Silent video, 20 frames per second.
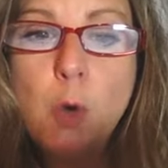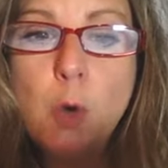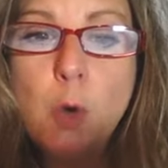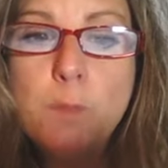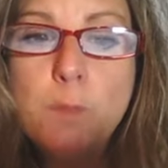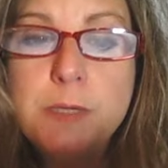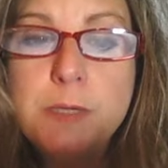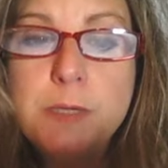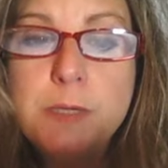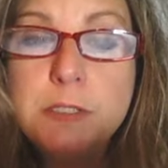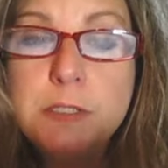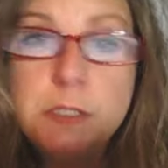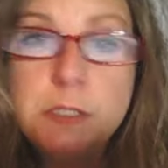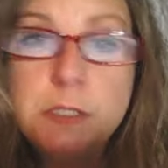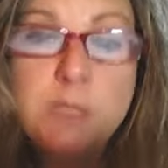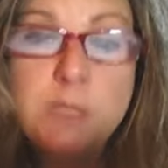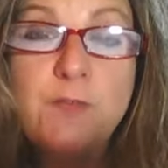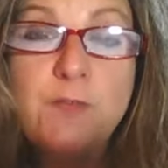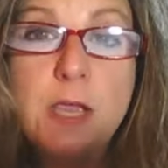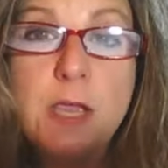Business
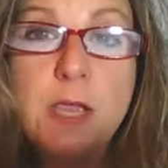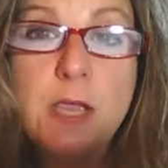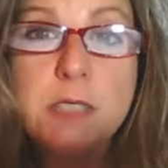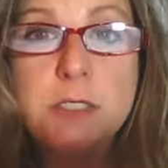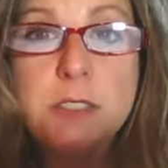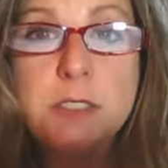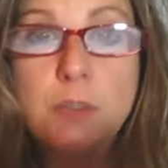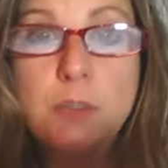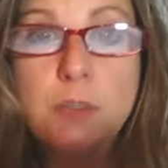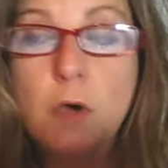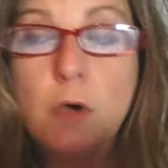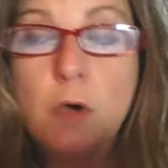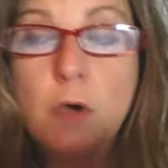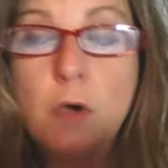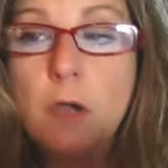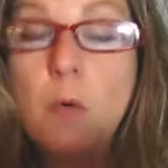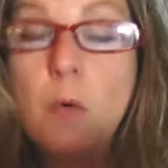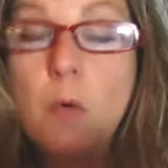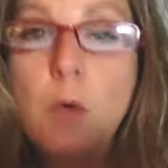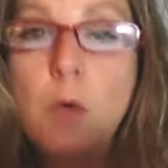Fast Start
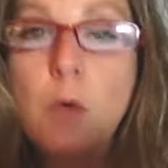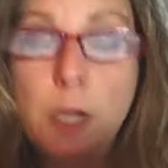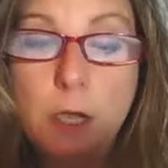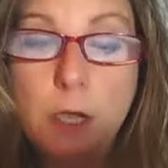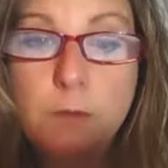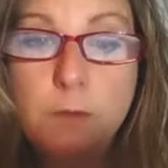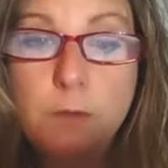audio.